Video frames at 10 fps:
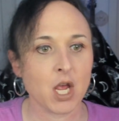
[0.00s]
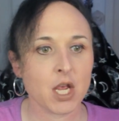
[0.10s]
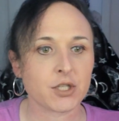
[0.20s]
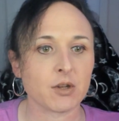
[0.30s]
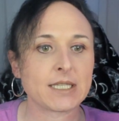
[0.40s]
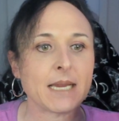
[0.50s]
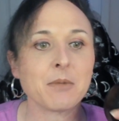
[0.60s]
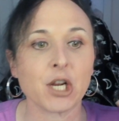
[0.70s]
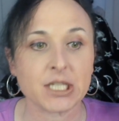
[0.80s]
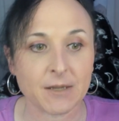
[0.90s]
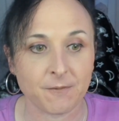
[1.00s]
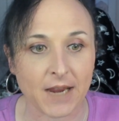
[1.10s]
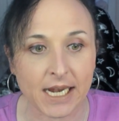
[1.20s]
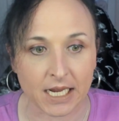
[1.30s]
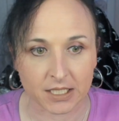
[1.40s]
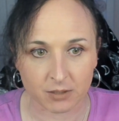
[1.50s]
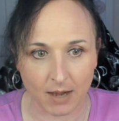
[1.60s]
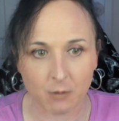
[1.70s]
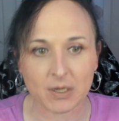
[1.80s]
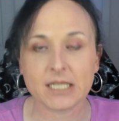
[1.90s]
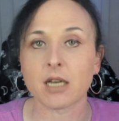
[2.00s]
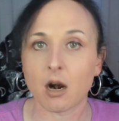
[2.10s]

So similar to Venus, right? We start